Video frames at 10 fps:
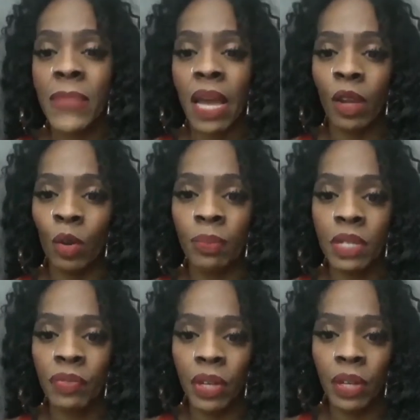I hope
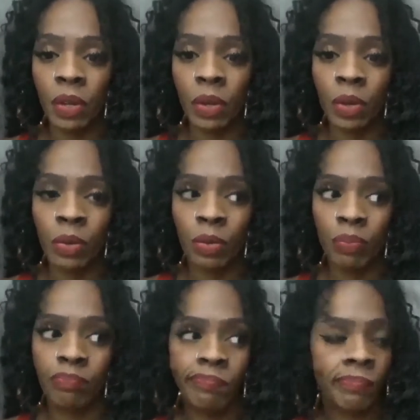this video
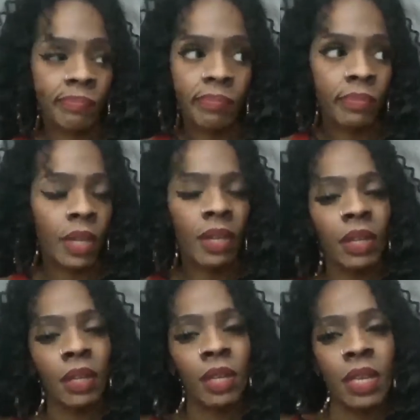
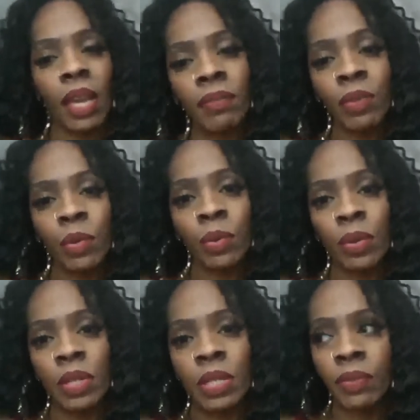gave
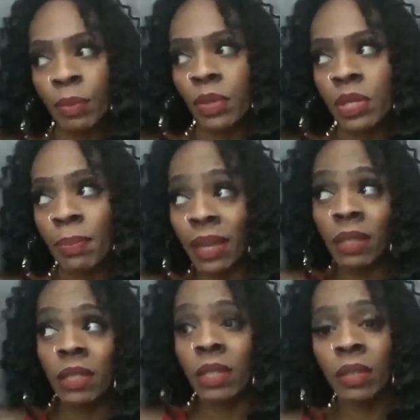you a different
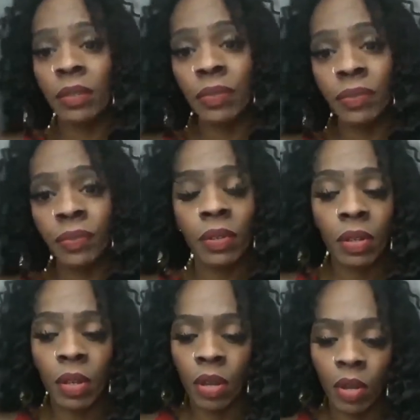perspective
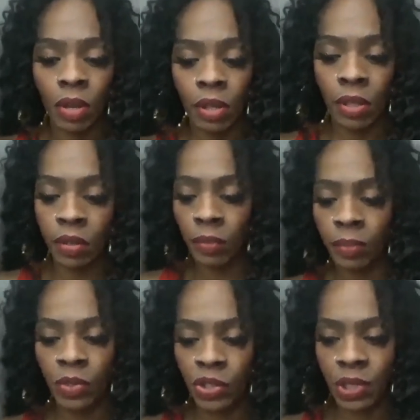on
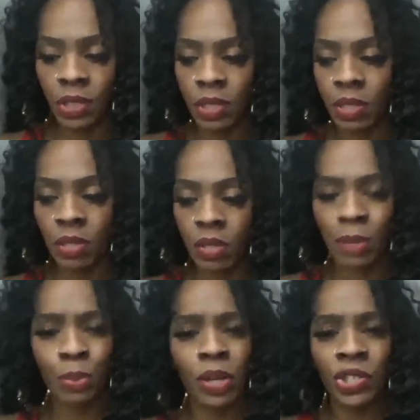just
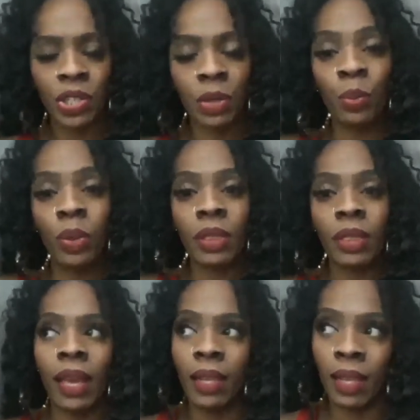depression and what
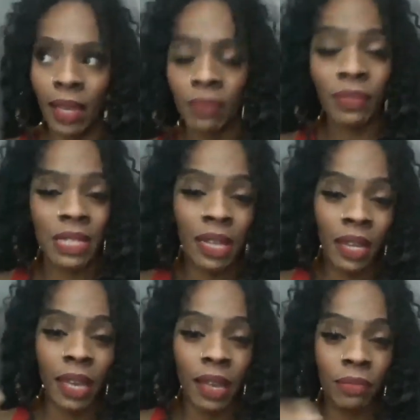that life is
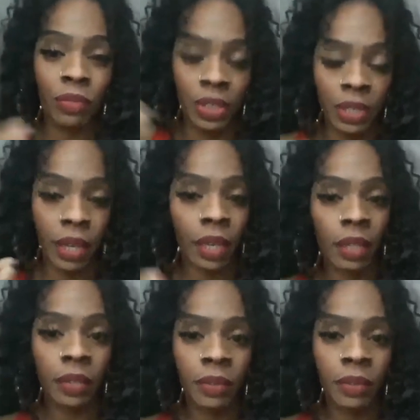like every day.